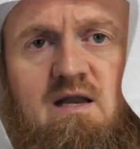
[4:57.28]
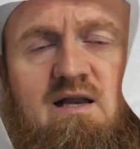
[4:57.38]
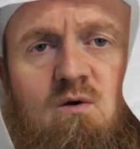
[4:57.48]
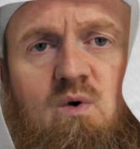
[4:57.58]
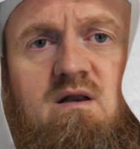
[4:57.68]

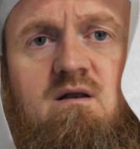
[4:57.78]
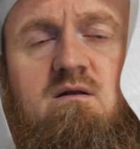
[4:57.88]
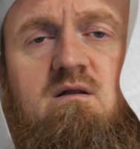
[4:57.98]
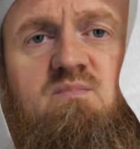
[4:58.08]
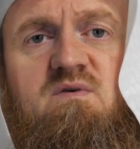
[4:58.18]
Now, when
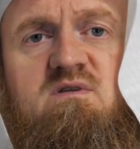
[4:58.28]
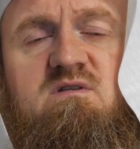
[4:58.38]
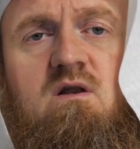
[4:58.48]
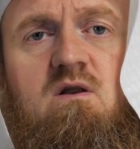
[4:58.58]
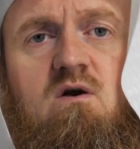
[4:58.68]
the Prophet
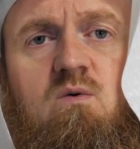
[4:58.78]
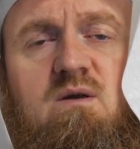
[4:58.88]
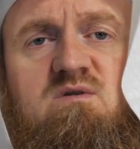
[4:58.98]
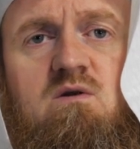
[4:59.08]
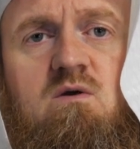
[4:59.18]
sallallahu
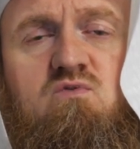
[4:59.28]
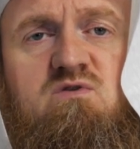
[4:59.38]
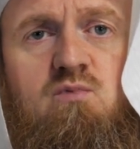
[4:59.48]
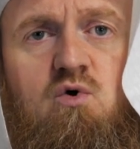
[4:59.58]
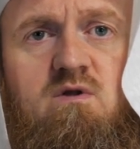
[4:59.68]
alaihi wasallam
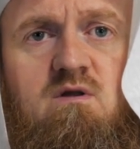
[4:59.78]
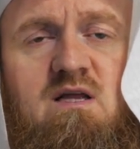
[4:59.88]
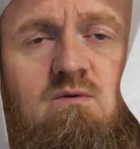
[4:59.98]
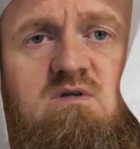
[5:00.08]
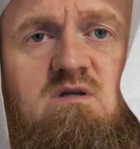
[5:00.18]
was born,
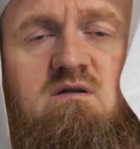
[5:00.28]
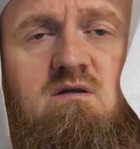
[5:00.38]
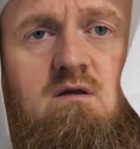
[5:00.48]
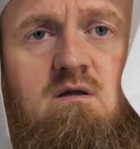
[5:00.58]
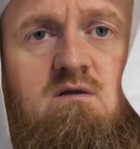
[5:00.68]
he was
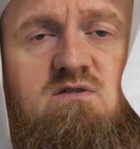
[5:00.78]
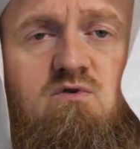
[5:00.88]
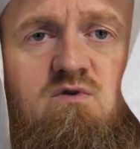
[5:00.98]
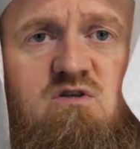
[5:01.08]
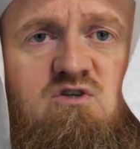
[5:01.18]
under the
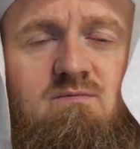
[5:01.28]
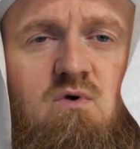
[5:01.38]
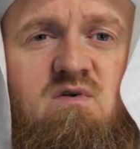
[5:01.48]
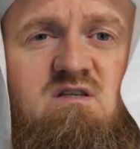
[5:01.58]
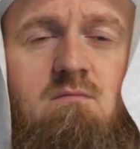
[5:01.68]
custodianship
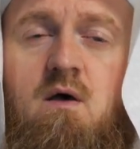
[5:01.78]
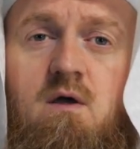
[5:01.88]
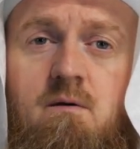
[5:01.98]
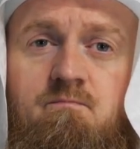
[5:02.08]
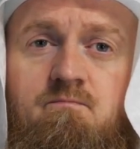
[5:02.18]
of his mother,